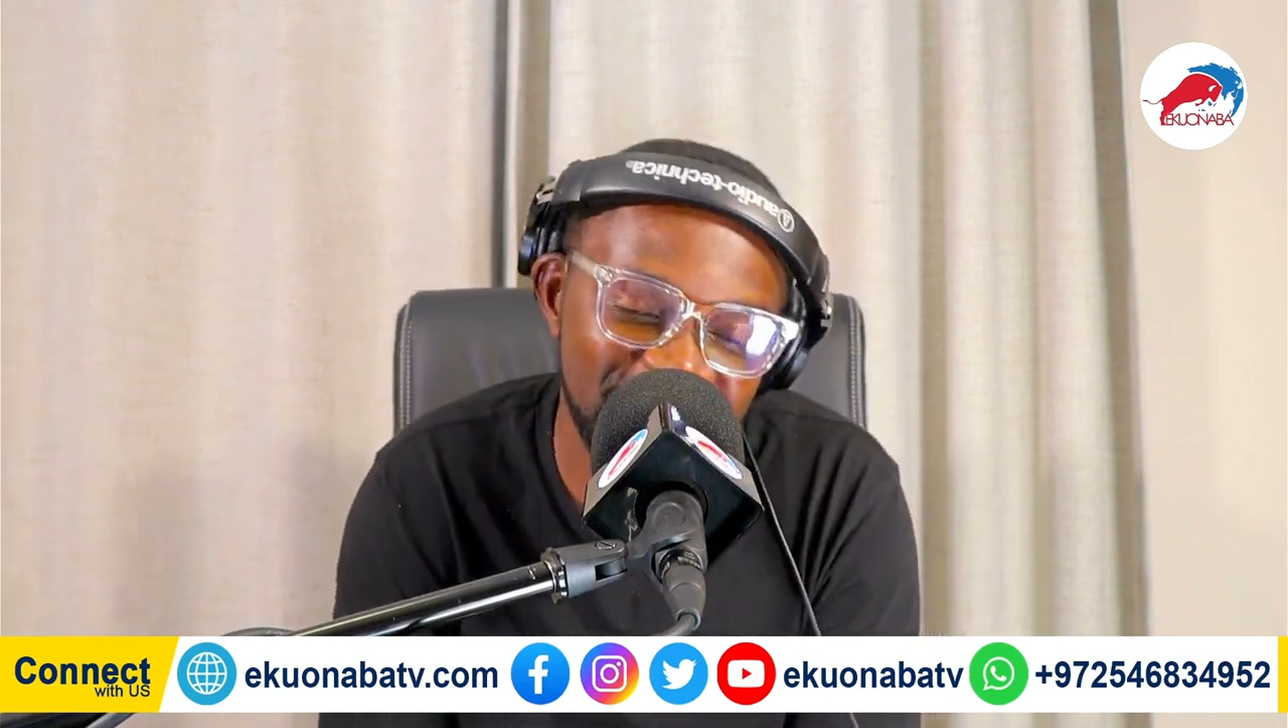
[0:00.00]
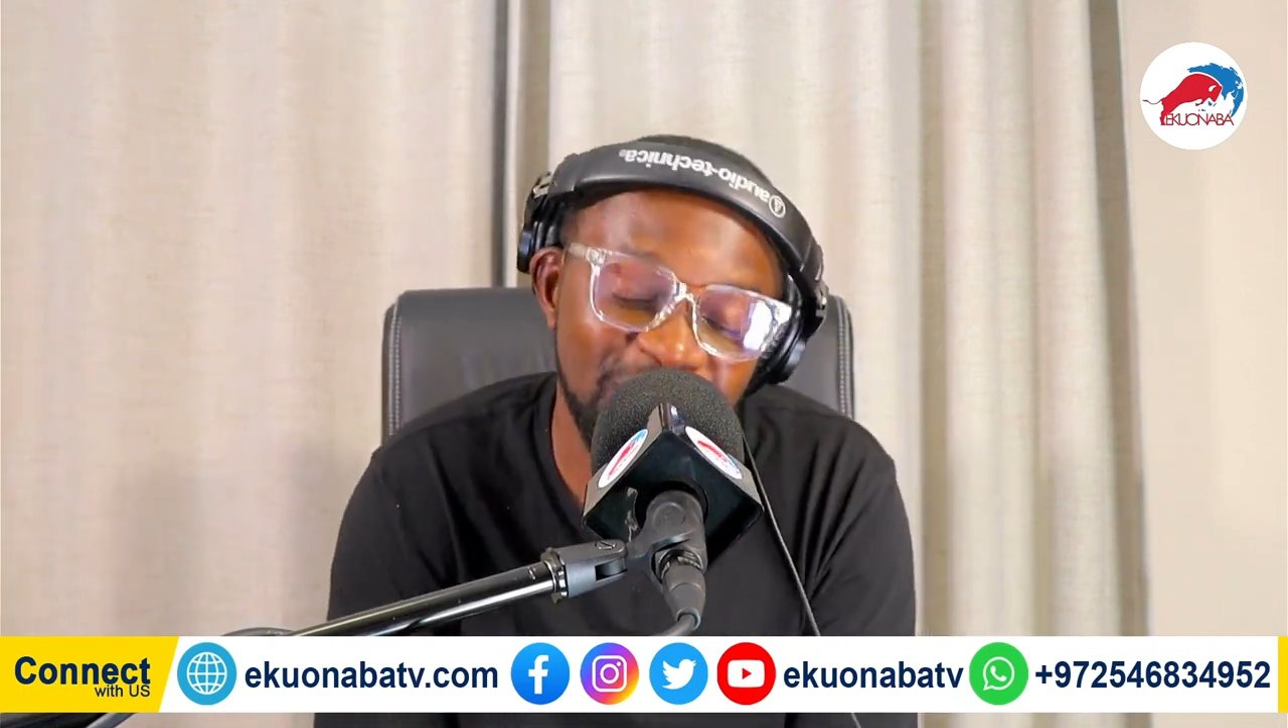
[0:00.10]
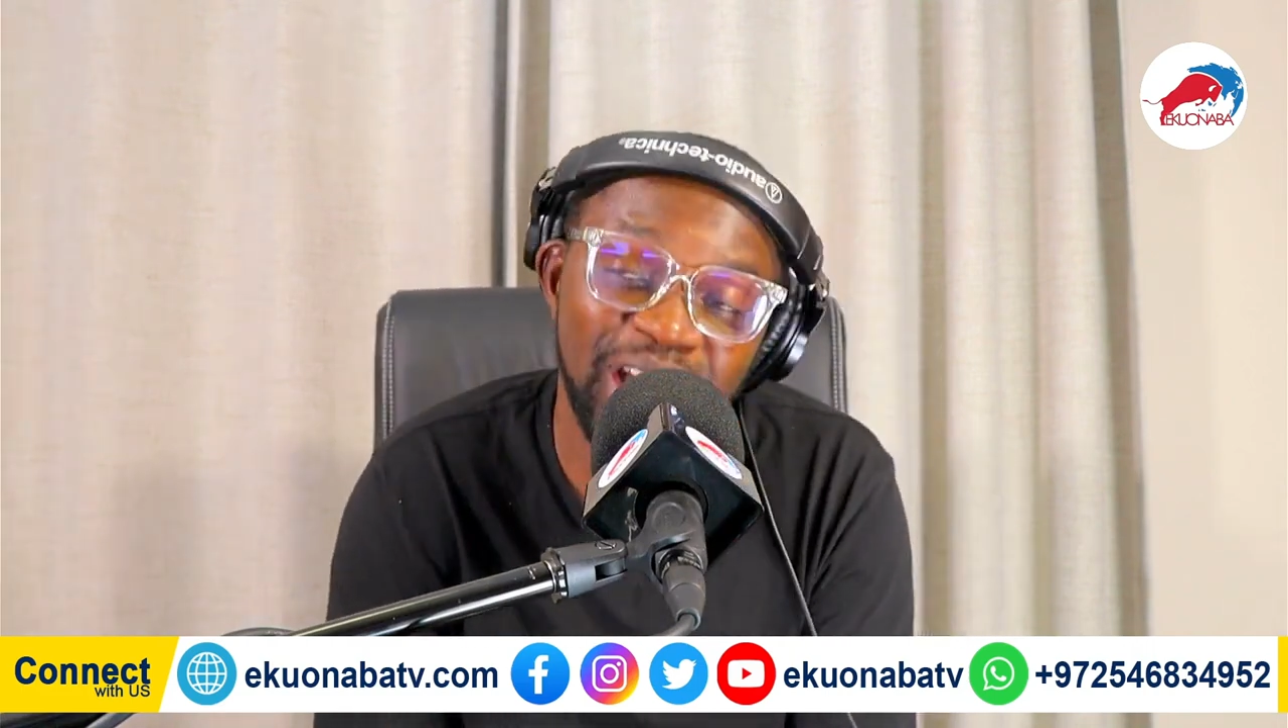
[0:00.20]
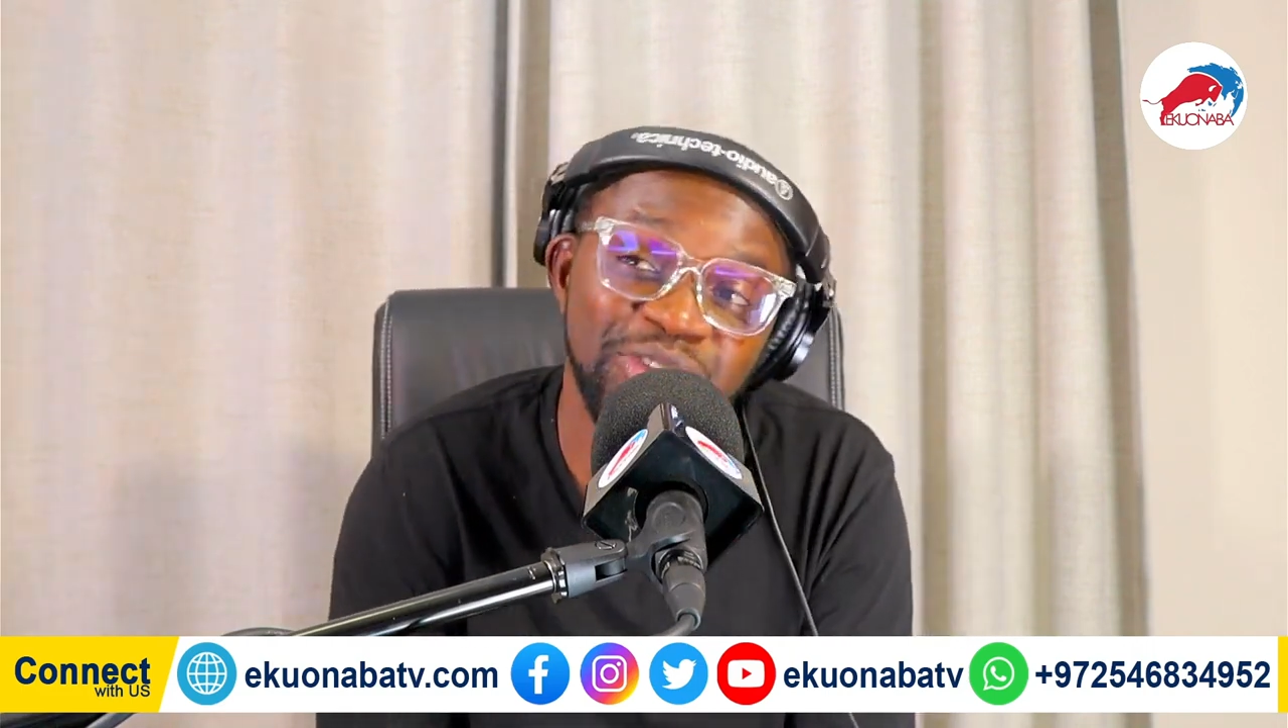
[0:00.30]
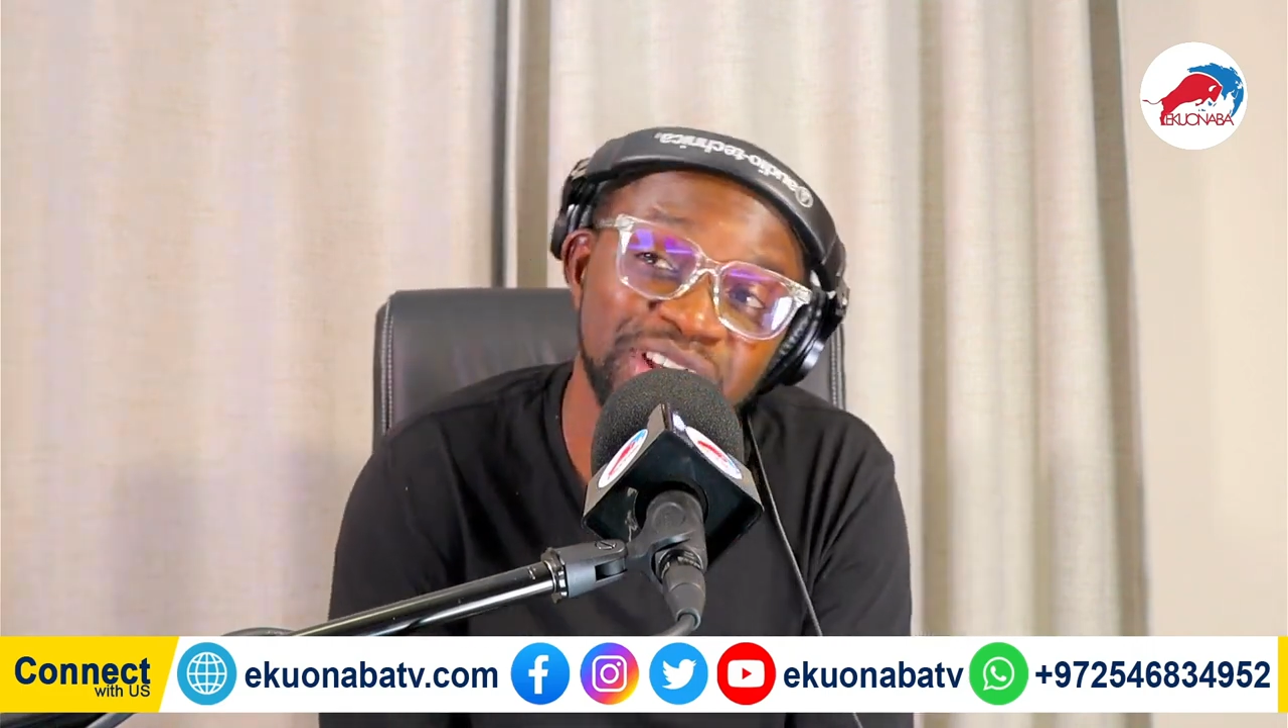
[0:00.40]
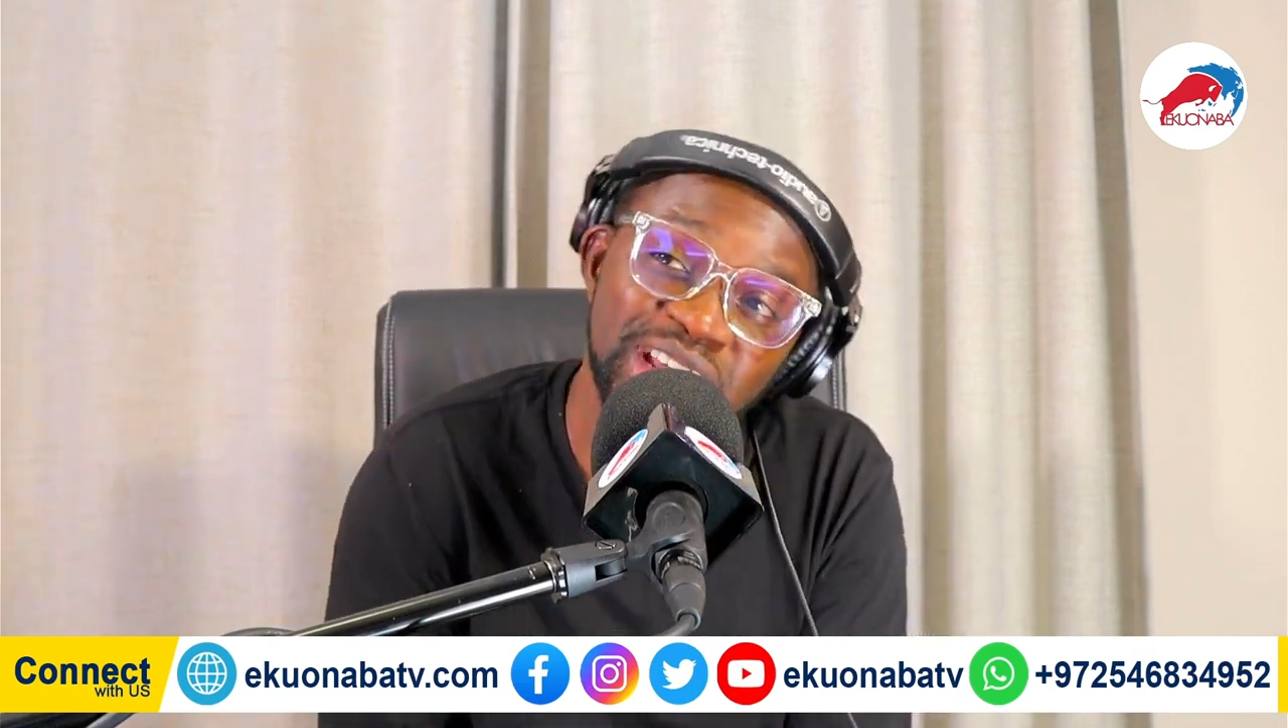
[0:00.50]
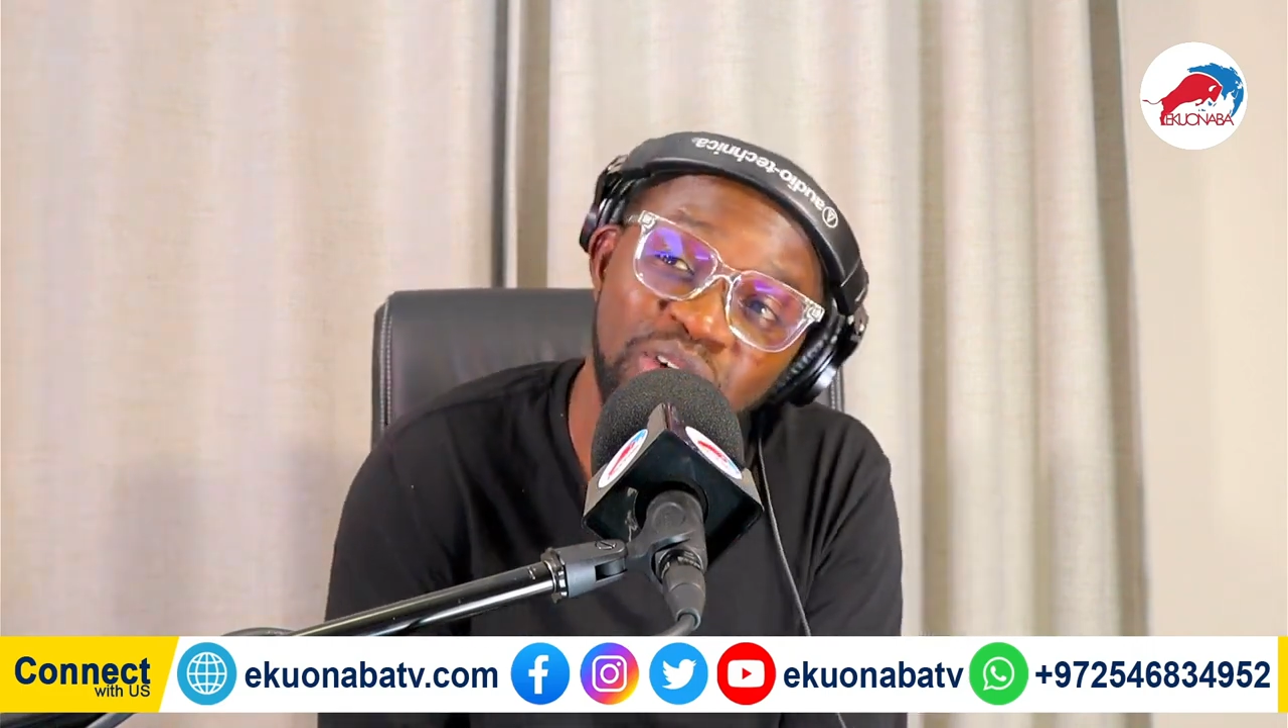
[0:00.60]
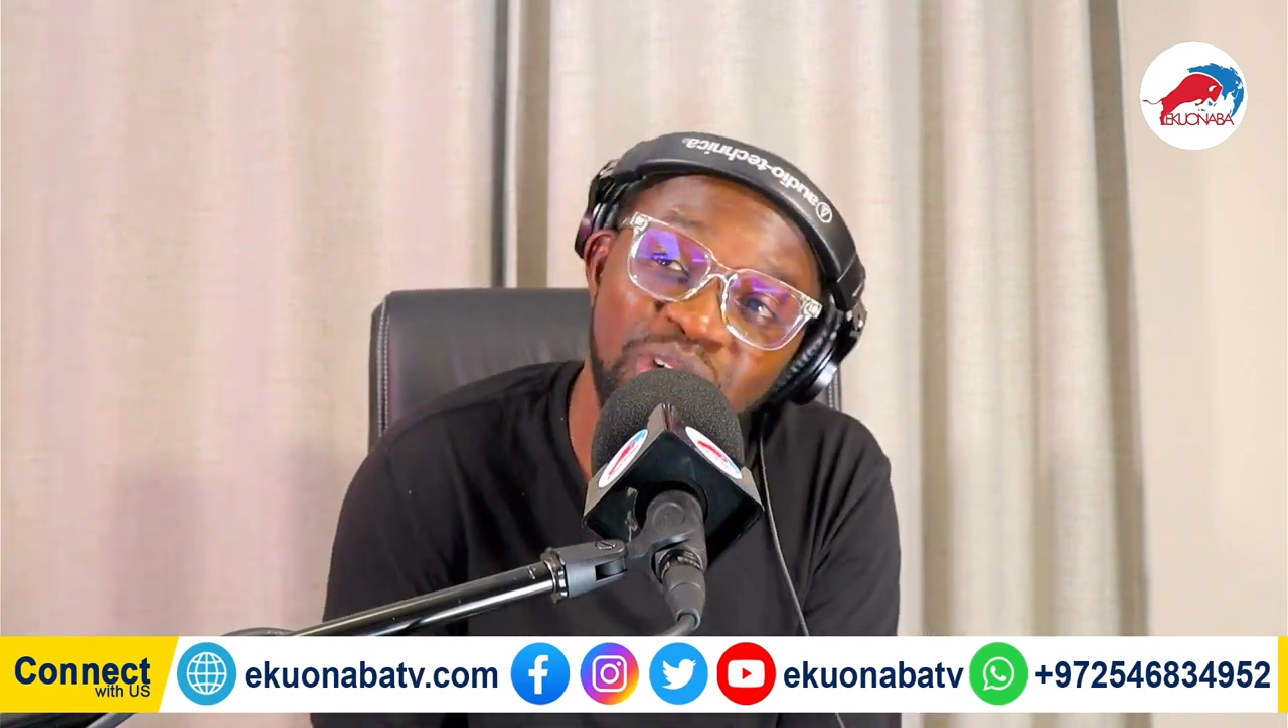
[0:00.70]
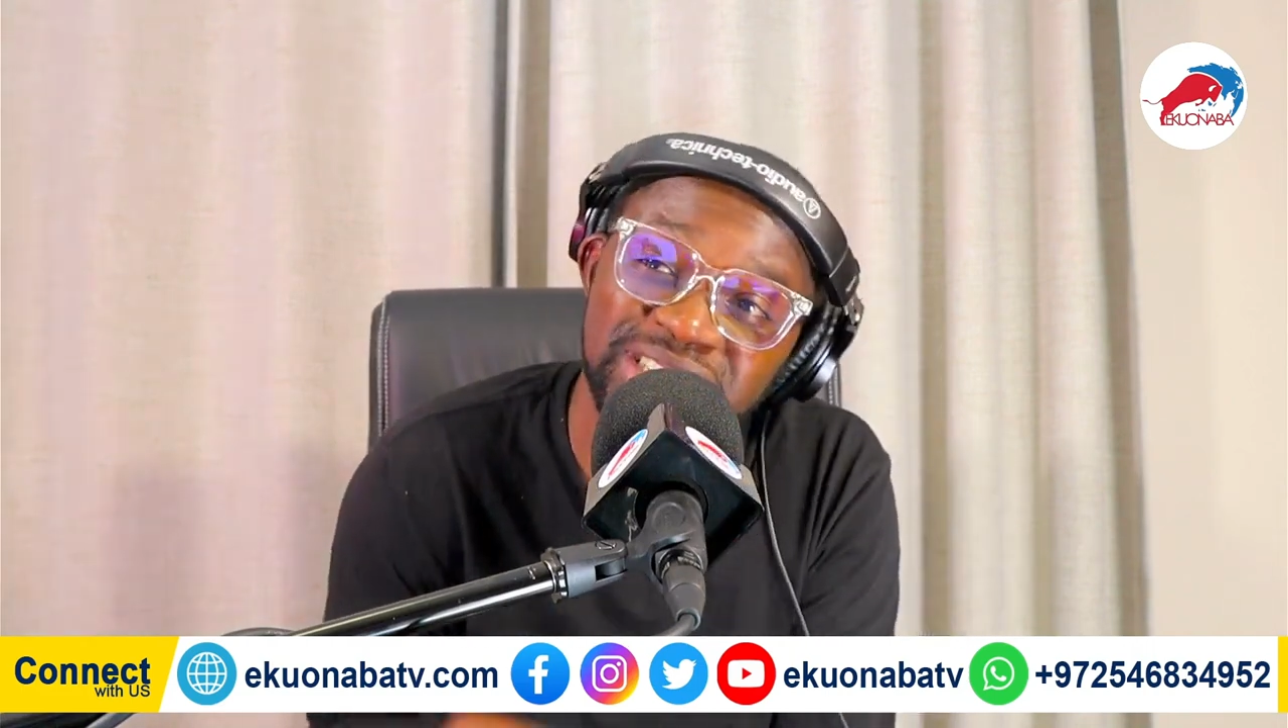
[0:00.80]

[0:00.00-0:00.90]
After the equate,